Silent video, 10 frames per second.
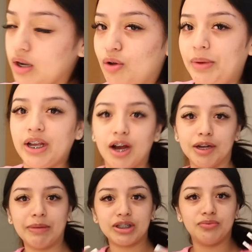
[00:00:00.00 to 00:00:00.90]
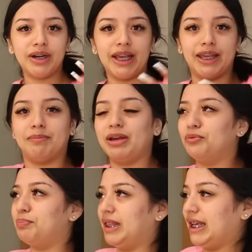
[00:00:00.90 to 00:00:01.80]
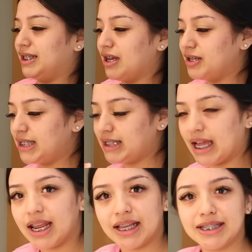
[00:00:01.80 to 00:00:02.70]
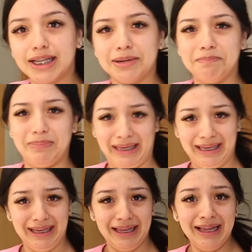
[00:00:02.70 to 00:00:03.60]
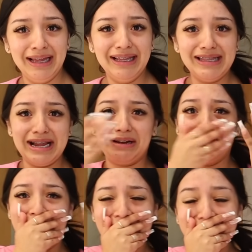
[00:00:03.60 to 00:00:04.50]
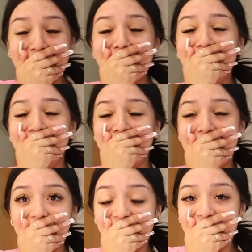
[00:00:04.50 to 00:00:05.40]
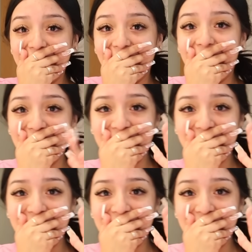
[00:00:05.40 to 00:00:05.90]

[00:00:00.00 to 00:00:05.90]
Oh my god, imagine when I get my own place, how steady it's gonna be. Like, what the fuck?